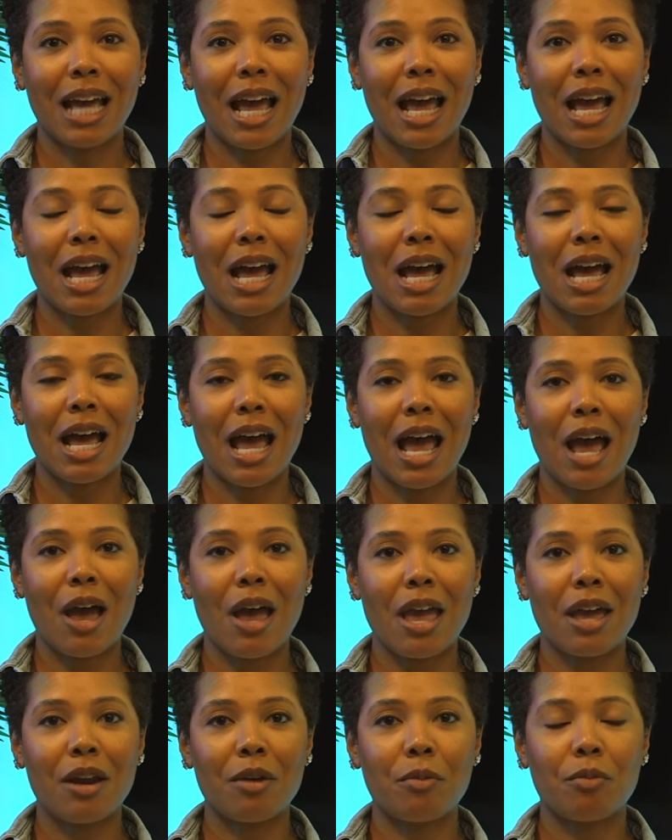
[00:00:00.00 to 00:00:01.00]

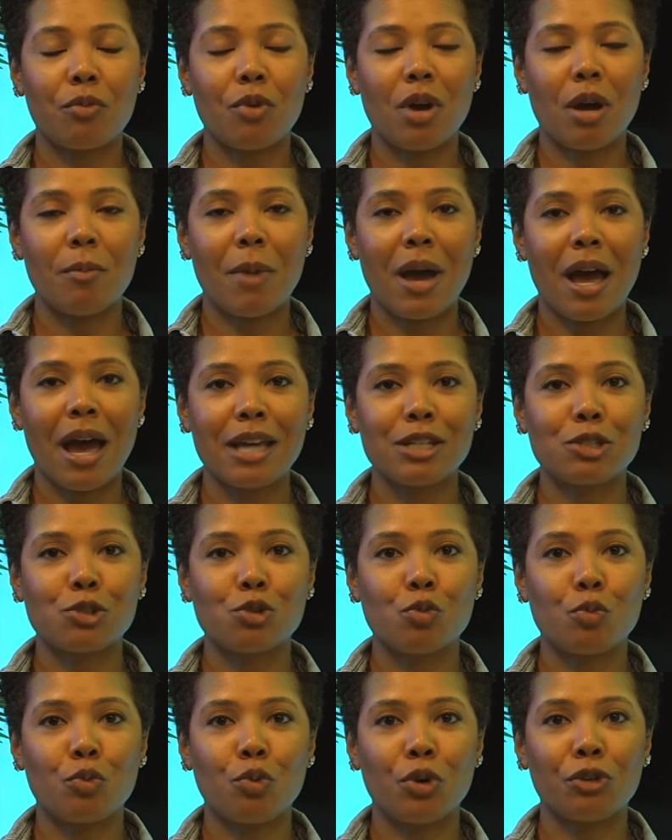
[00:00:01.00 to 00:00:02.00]
My high
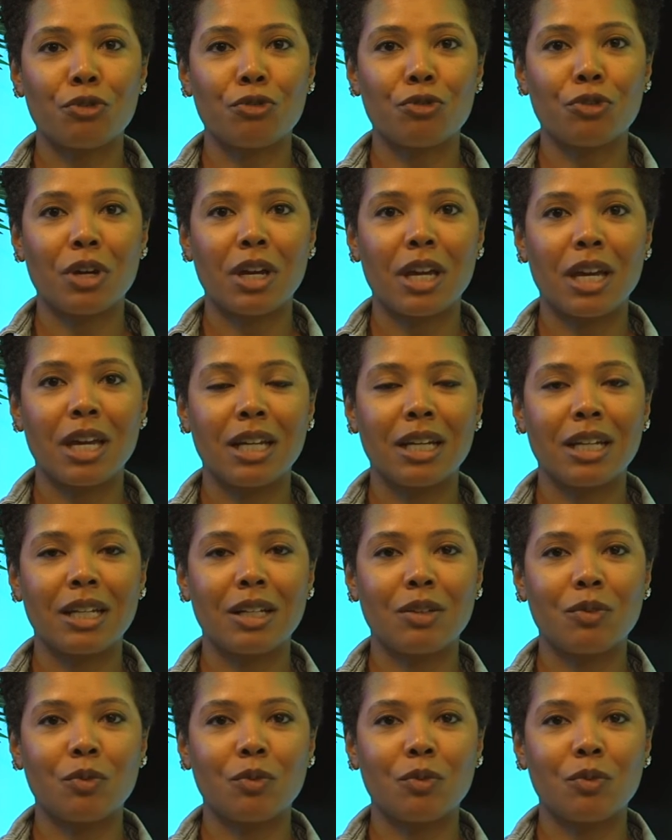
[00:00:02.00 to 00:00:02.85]
school boyfriend,